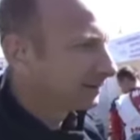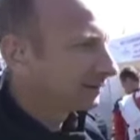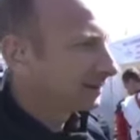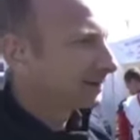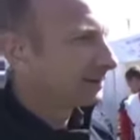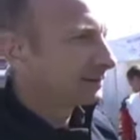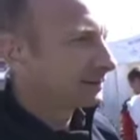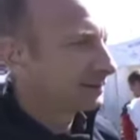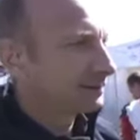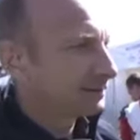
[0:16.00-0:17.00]

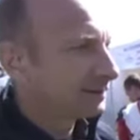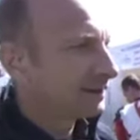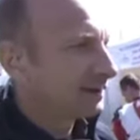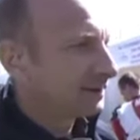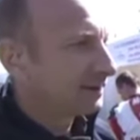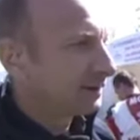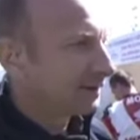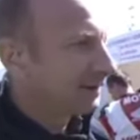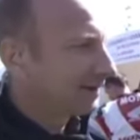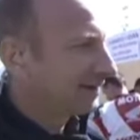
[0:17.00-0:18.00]

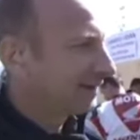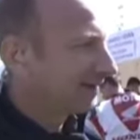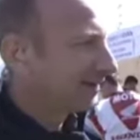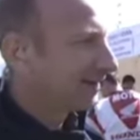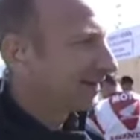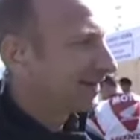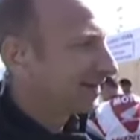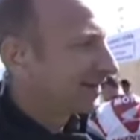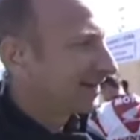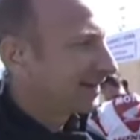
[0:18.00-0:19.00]

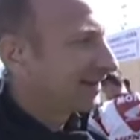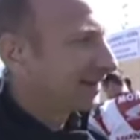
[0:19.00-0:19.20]
(silent)